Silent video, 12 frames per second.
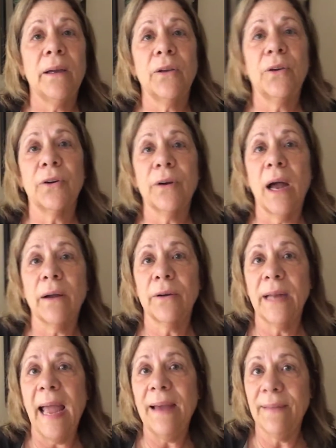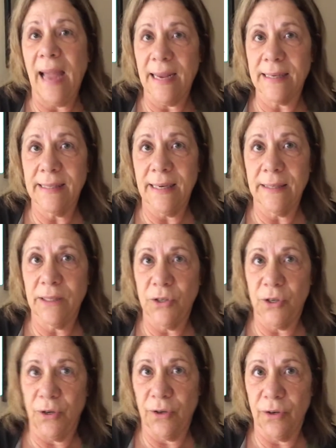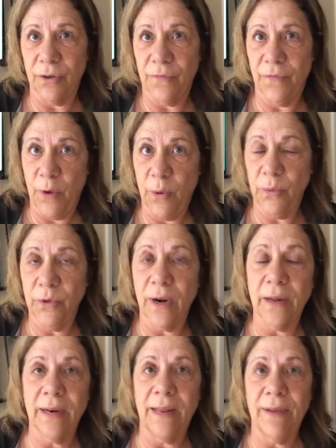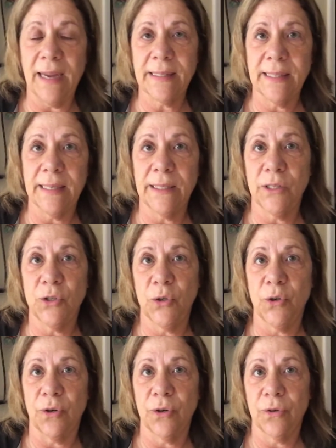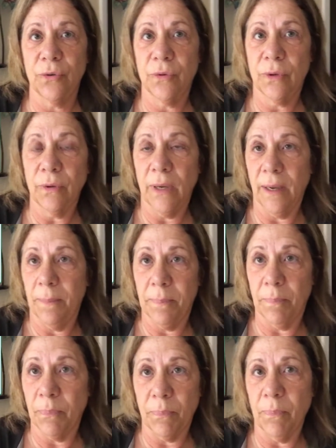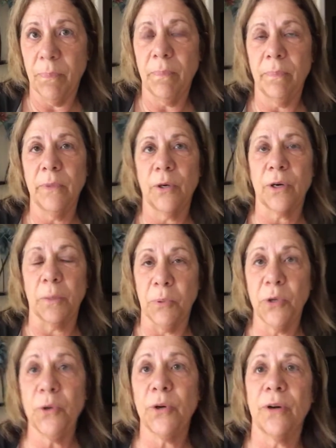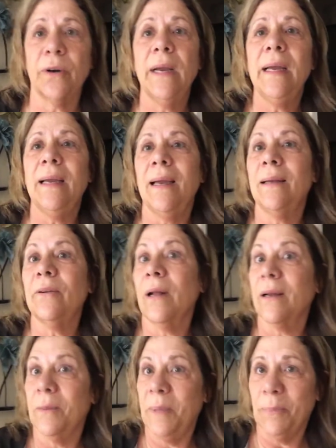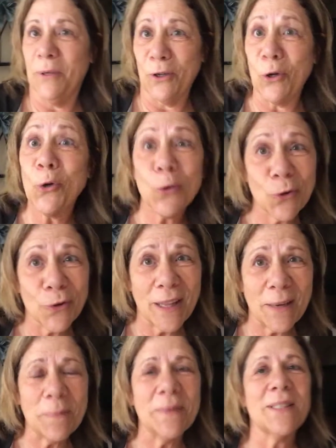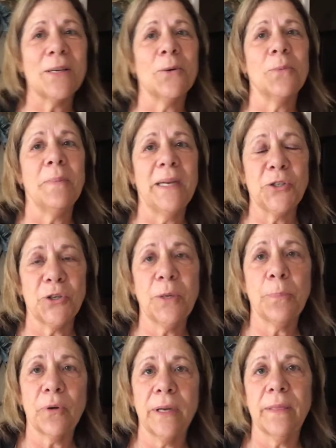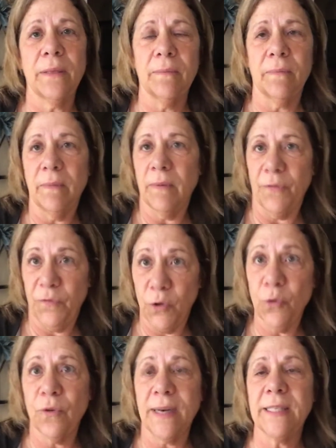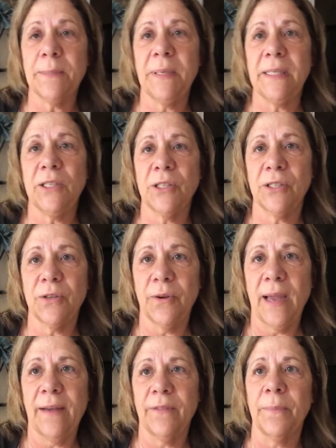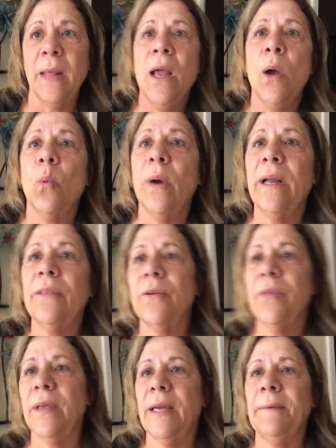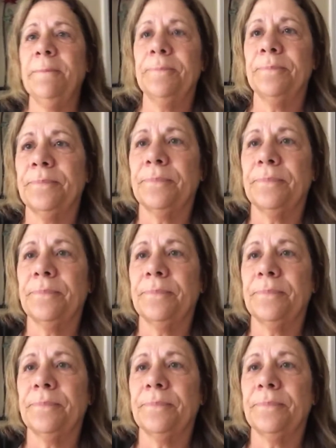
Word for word: you're not going to have access to your phone, you're not going to have access to your uh, your computer and you're not going to be able to google them so make sure you print the a few recipes just so you have them one other thing